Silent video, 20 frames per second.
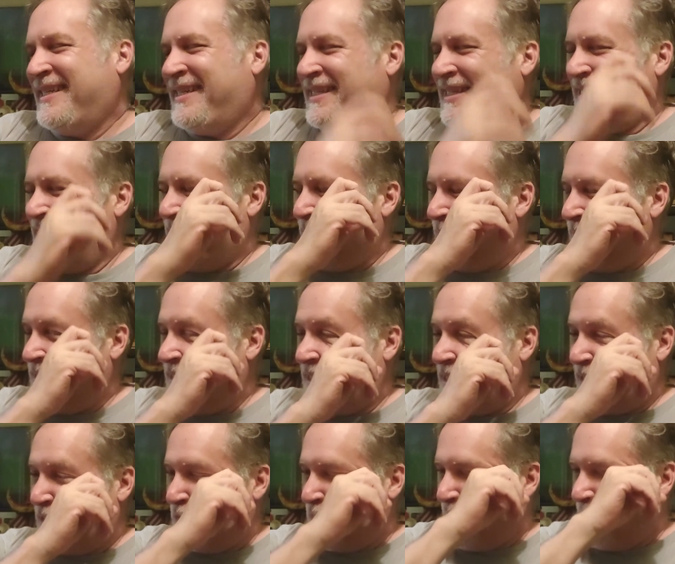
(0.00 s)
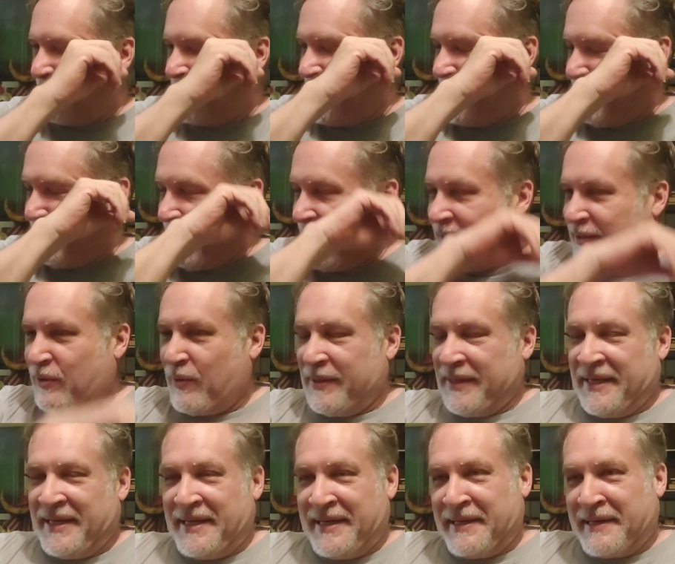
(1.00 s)
we're still joking about going
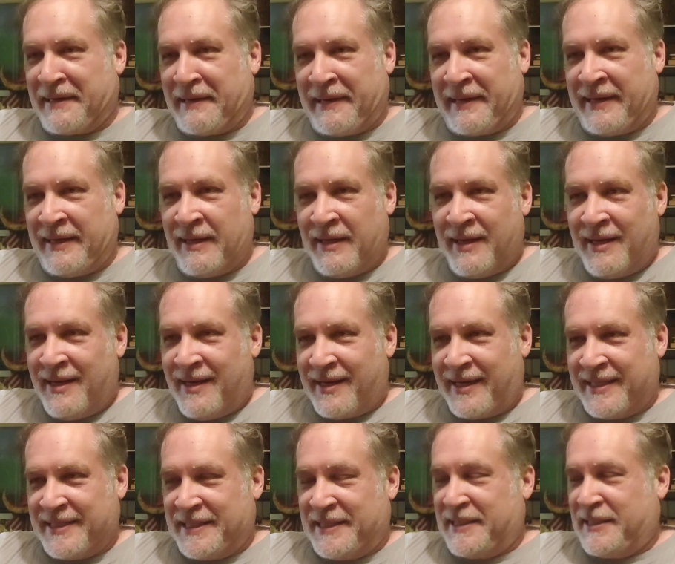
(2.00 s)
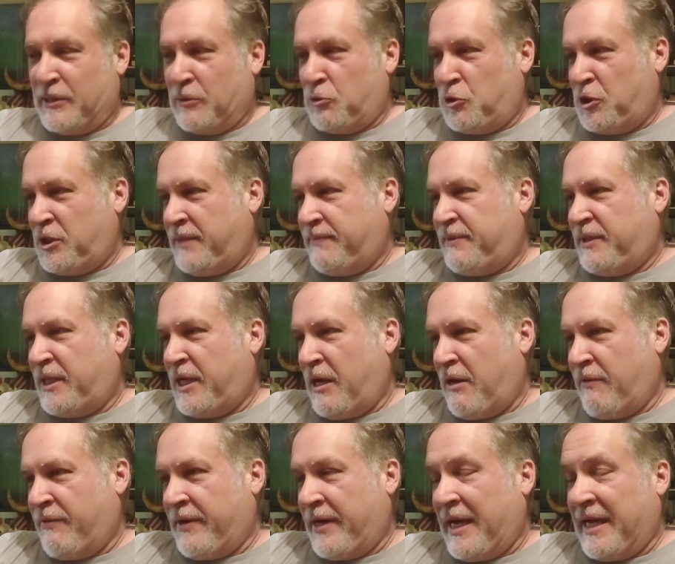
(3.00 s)
to Italy because it's so cheap to
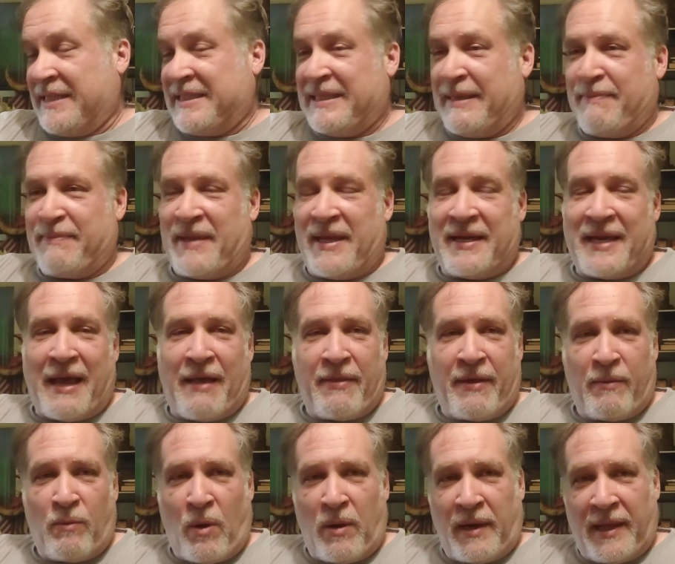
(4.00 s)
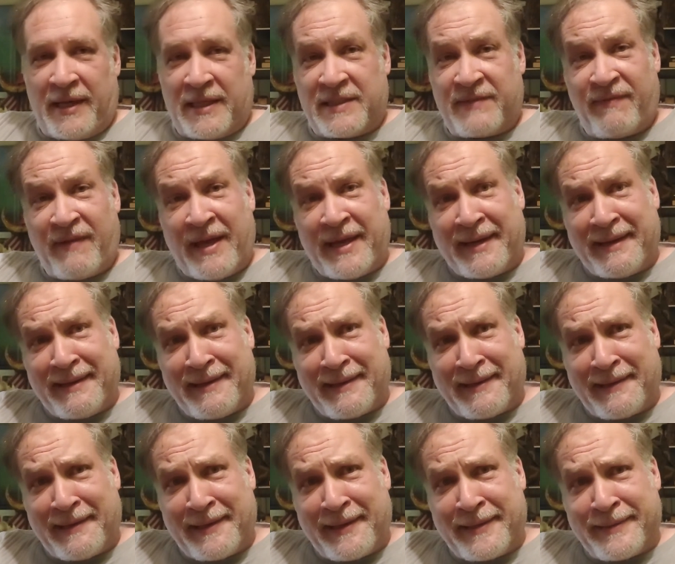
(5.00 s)
go there, except that now they won't let us fly to
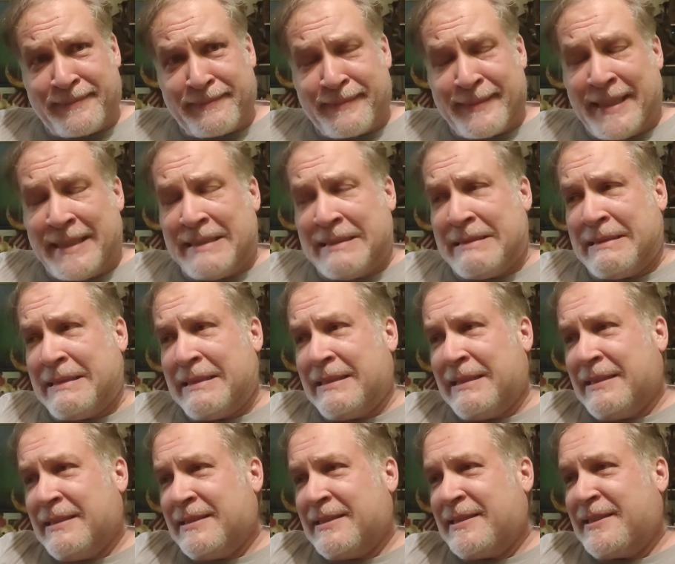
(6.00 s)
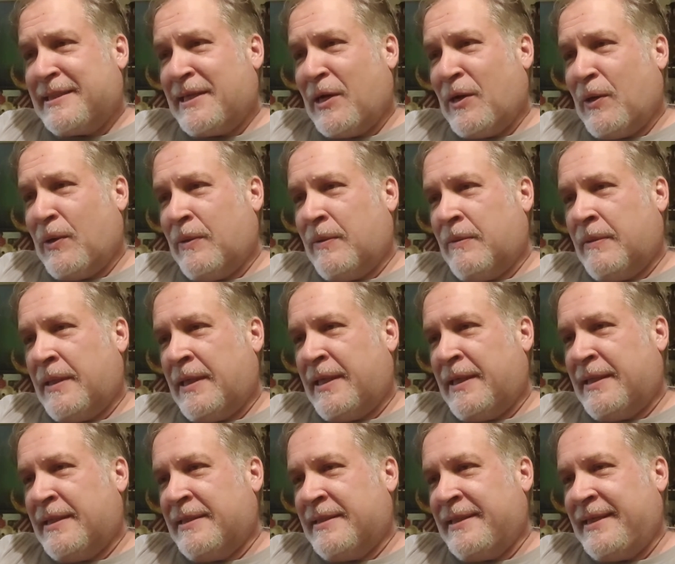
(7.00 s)
Italy.
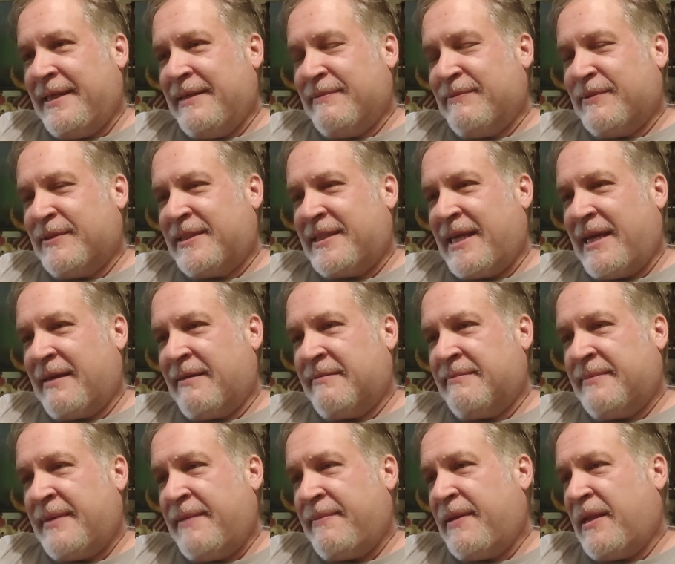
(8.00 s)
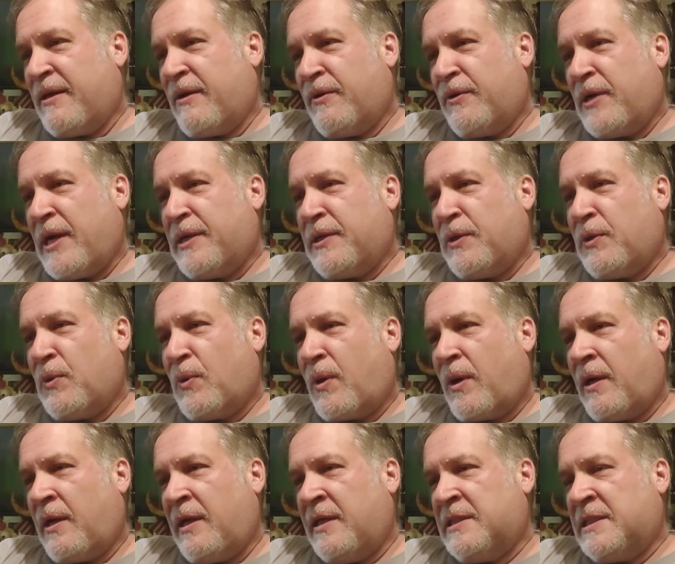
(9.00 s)
So he was saying, maybe I'll go down to New
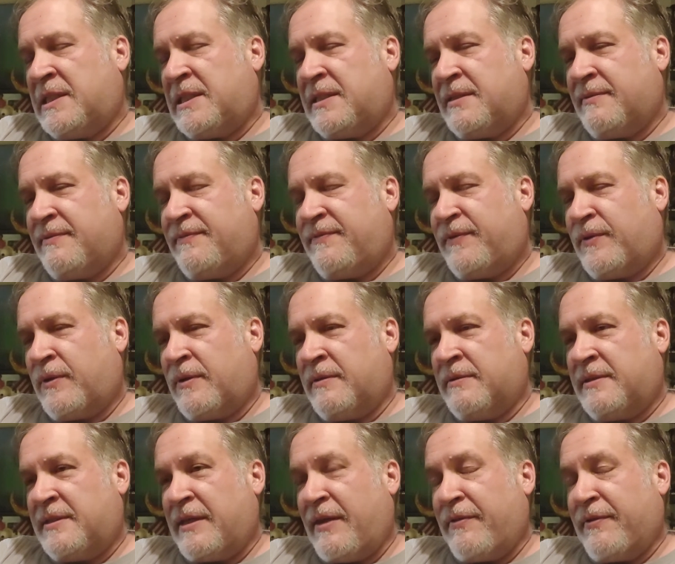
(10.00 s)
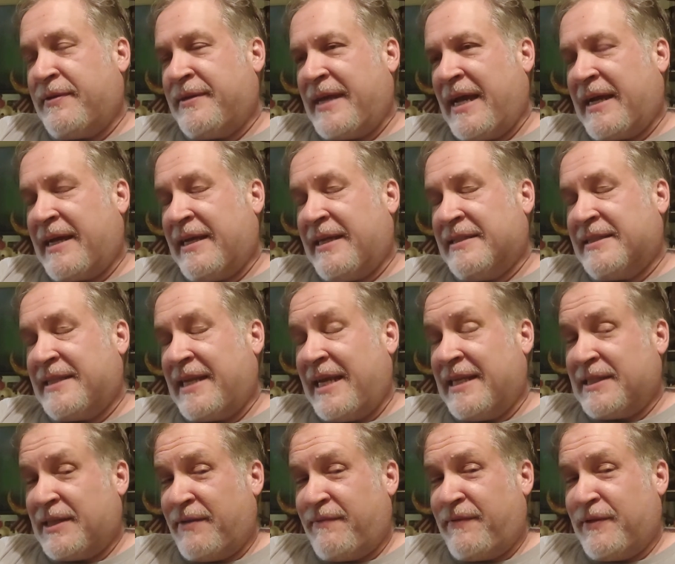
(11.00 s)
Orleans for Southern Decadence. It
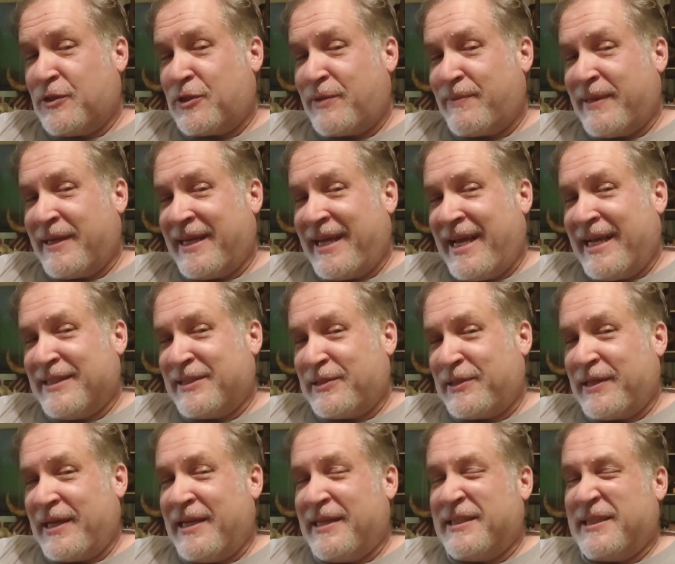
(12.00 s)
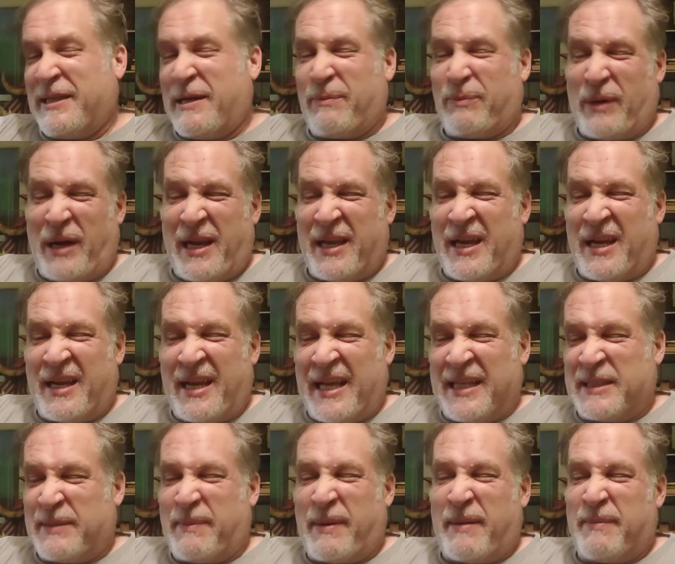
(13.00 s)
hasn't officially been canceled yet. He said, it'll probably get
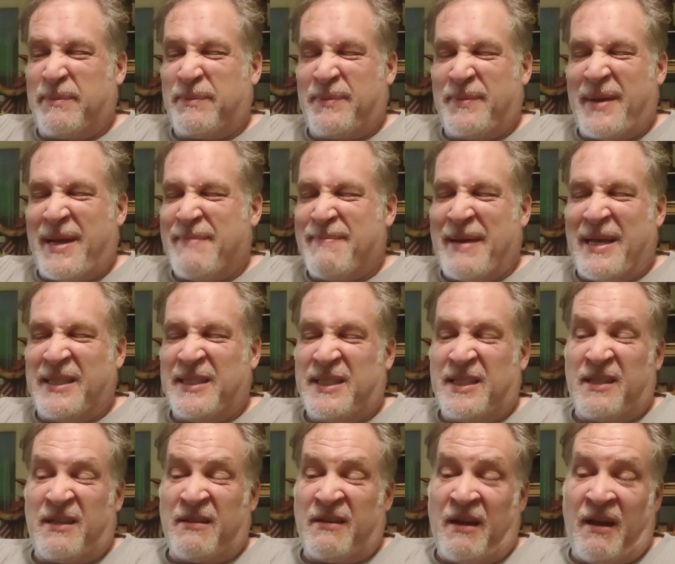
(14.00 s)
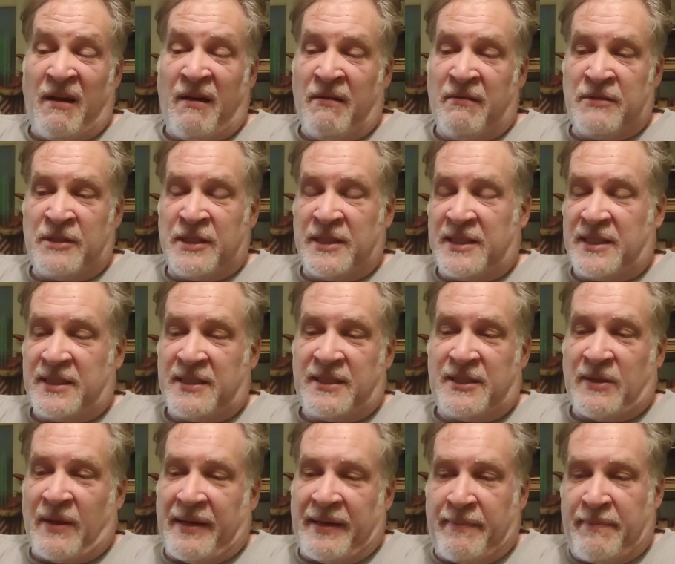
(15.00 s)
canceled, but I may still go just
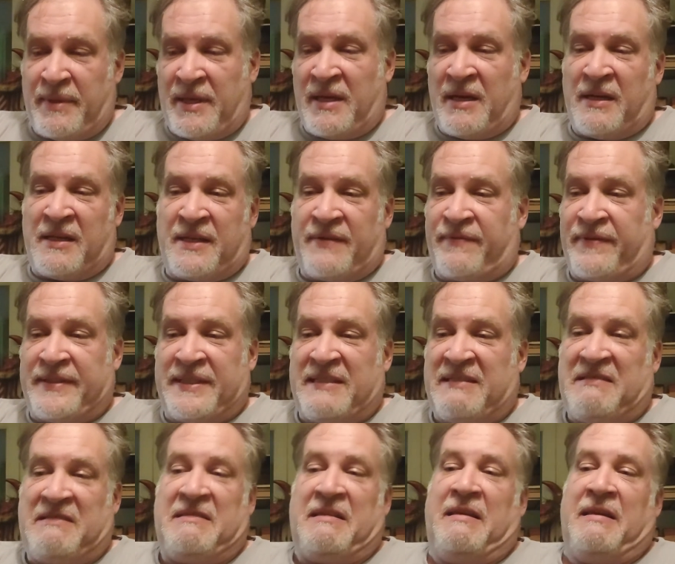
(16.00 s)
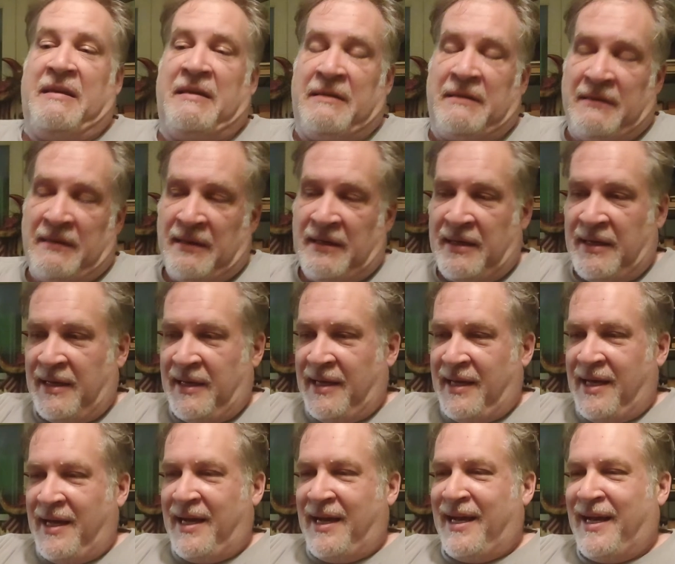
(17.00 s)
so I can be in a different city.
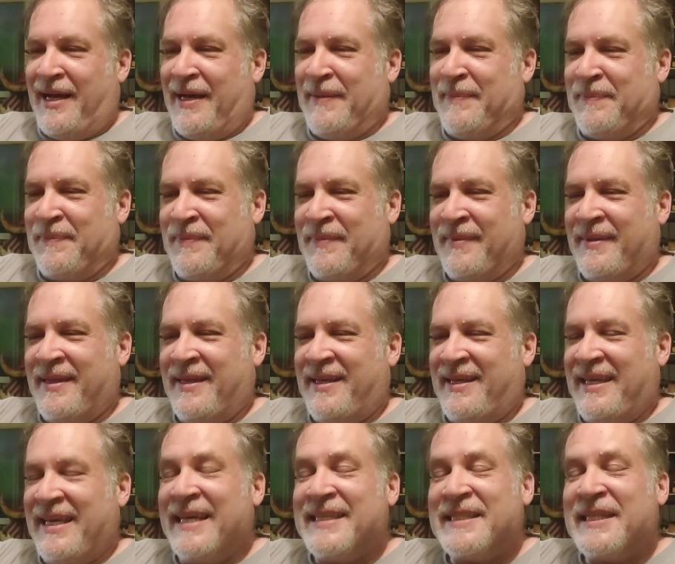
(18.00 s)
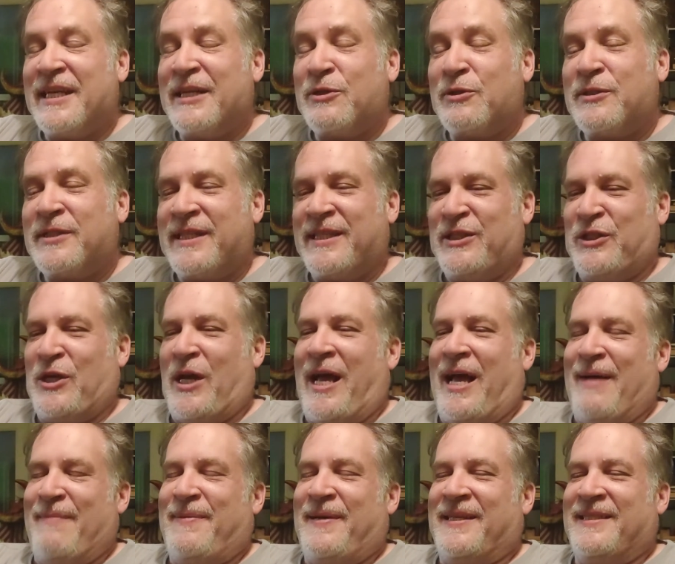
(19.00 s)
He has an interesting
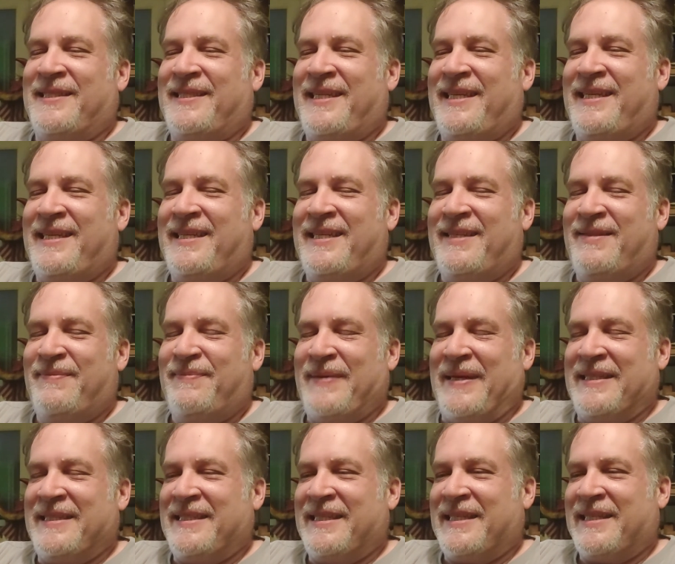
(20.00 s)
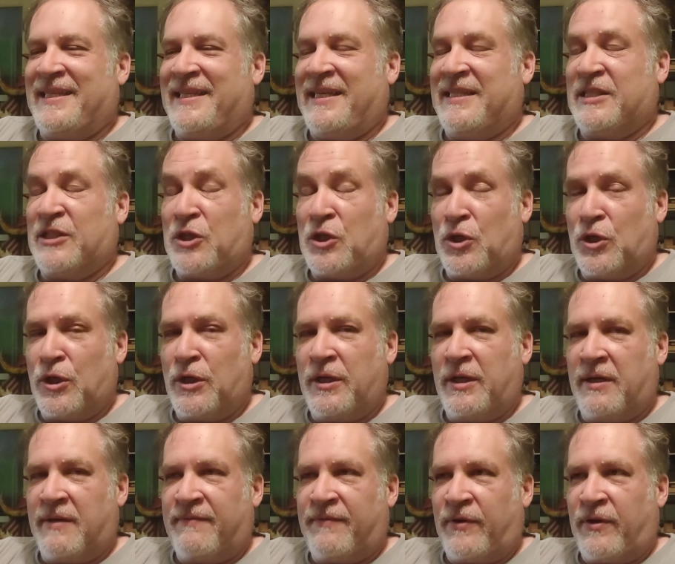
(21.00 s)
job because he basically is a
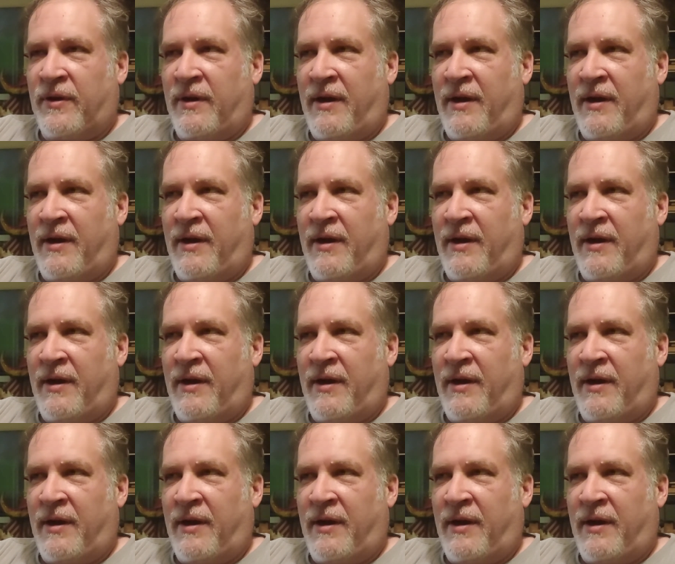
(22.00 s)
courier for